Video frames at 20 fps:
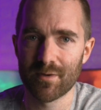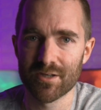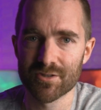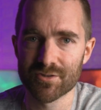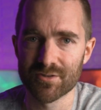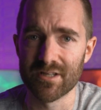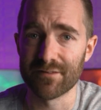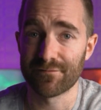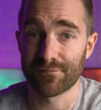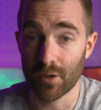
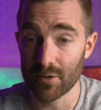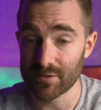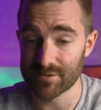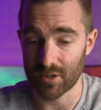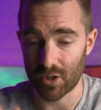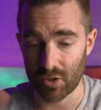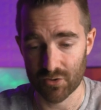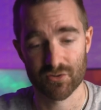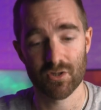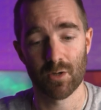manager and it floats
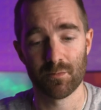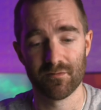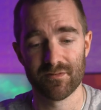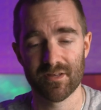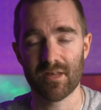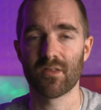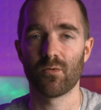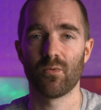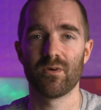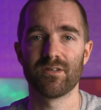it on top of
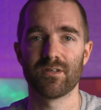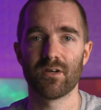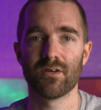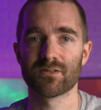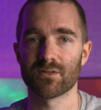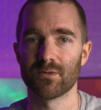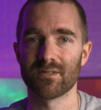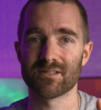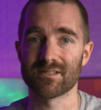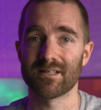the other window
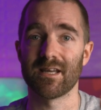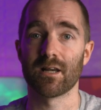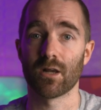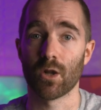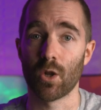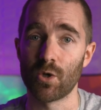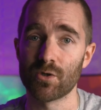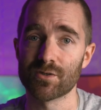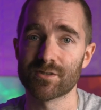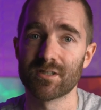so it doesn't get
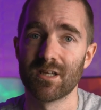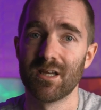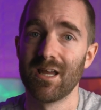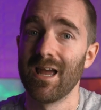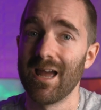lost.